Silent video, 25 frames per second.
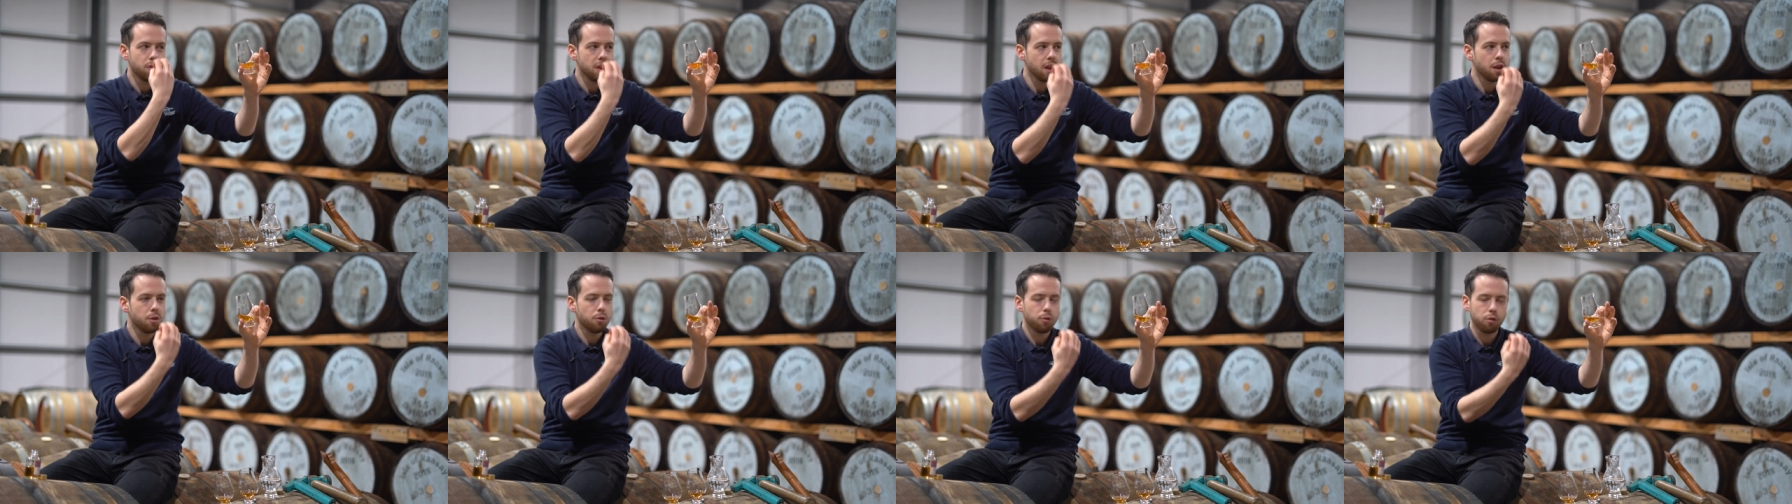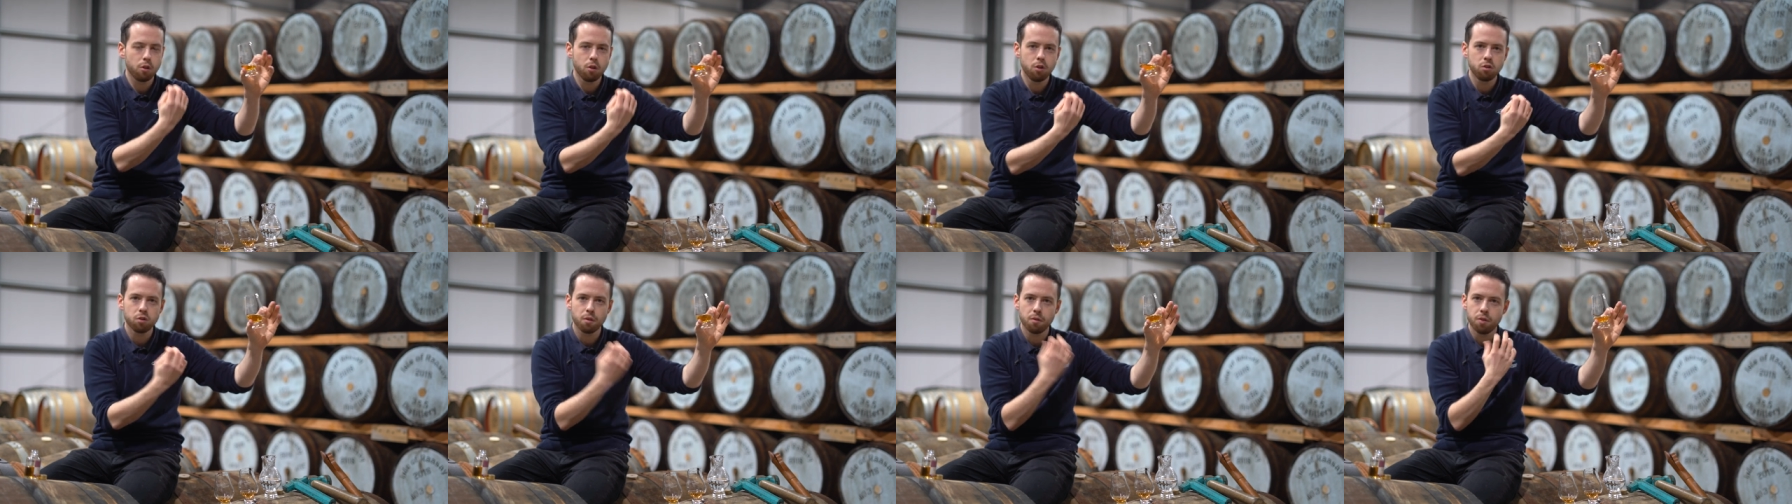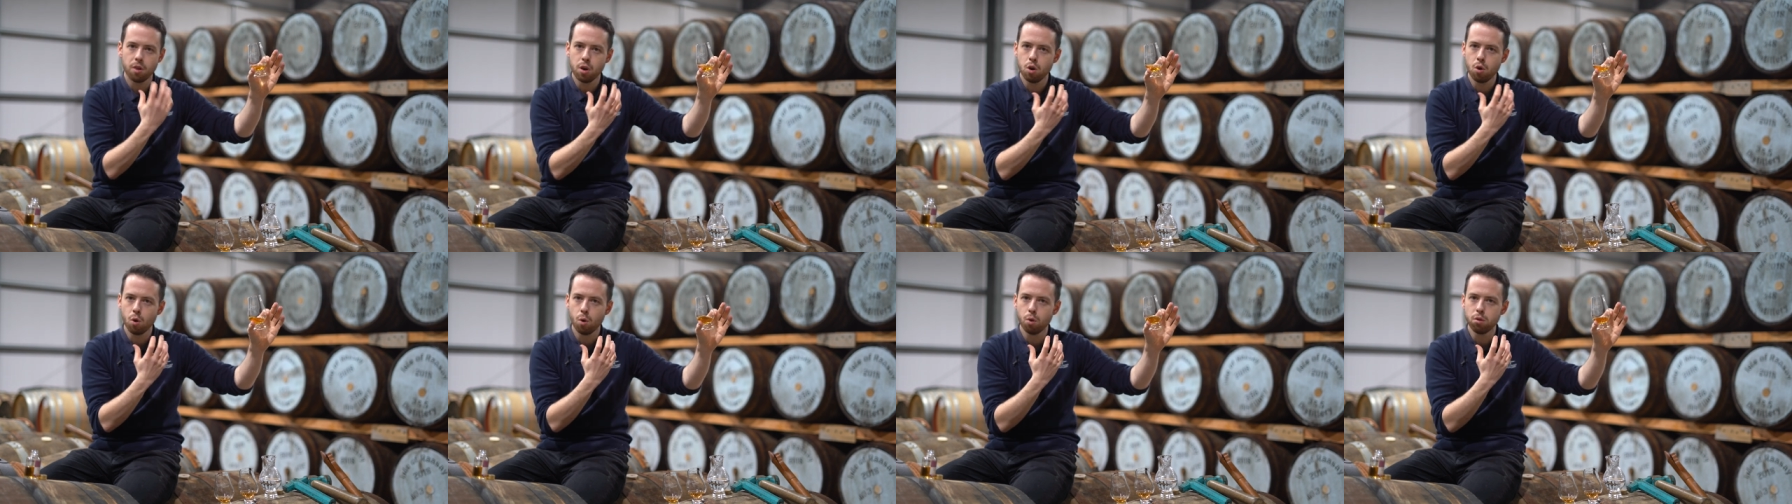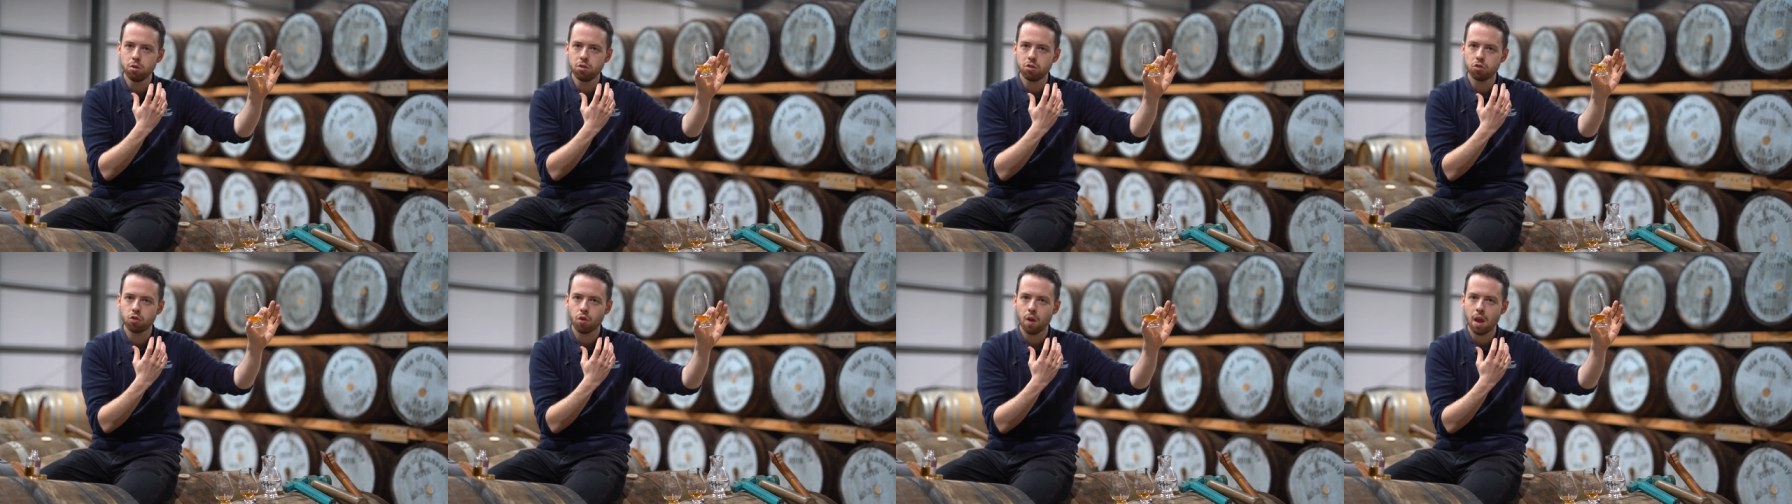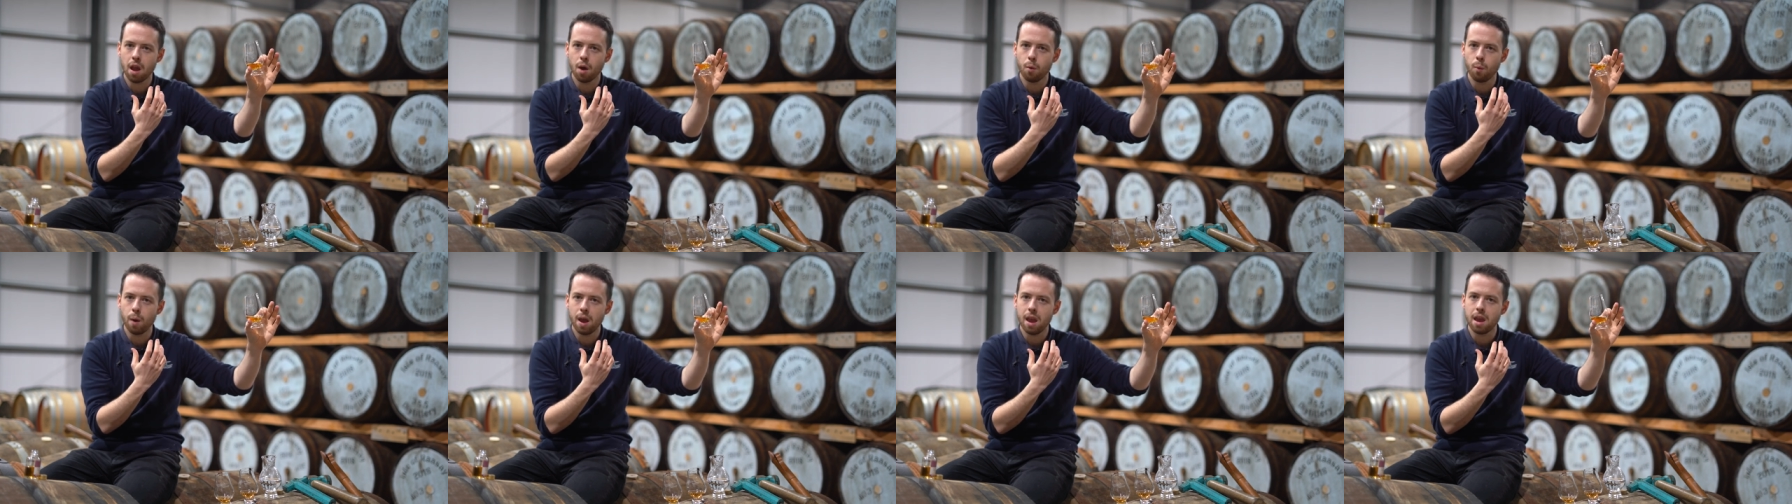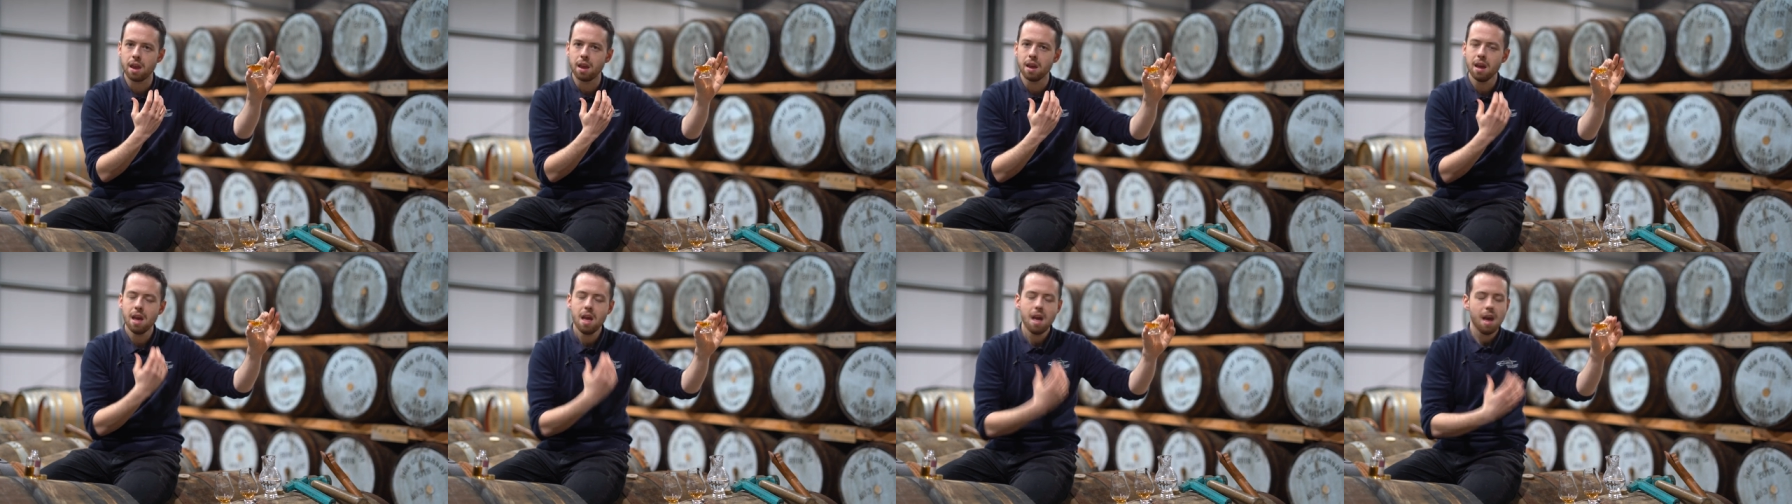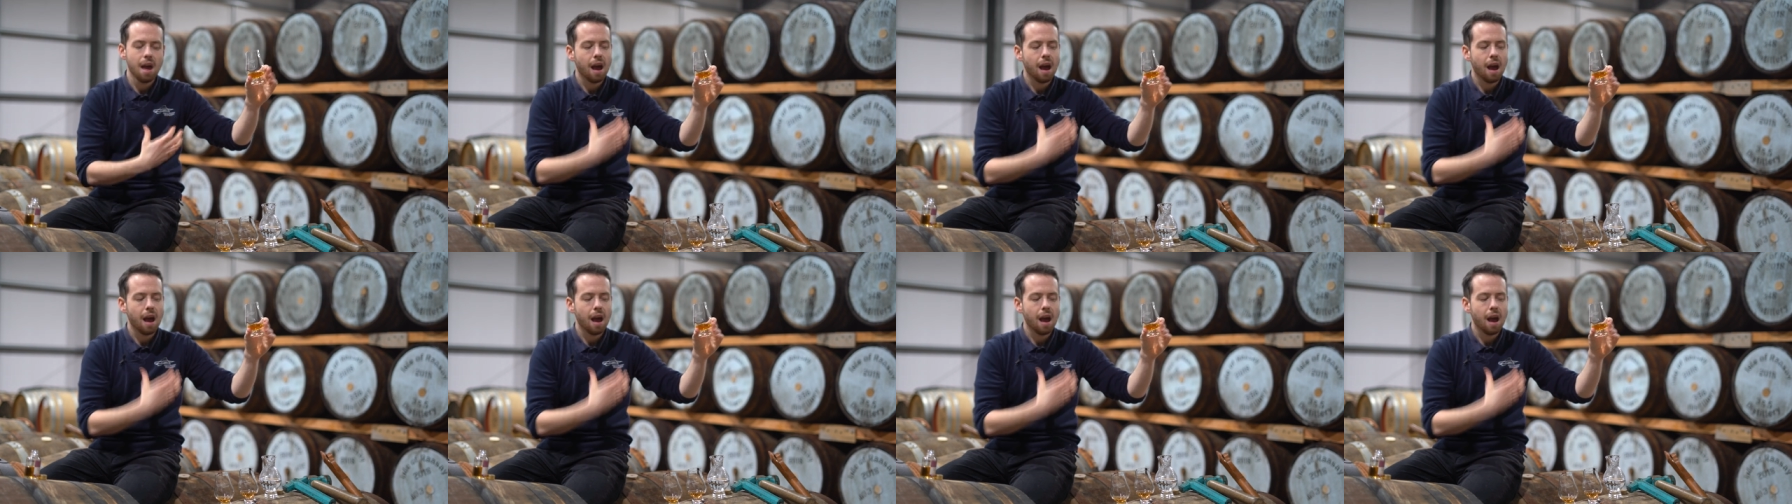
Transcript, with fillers: the influence of the nose straight away.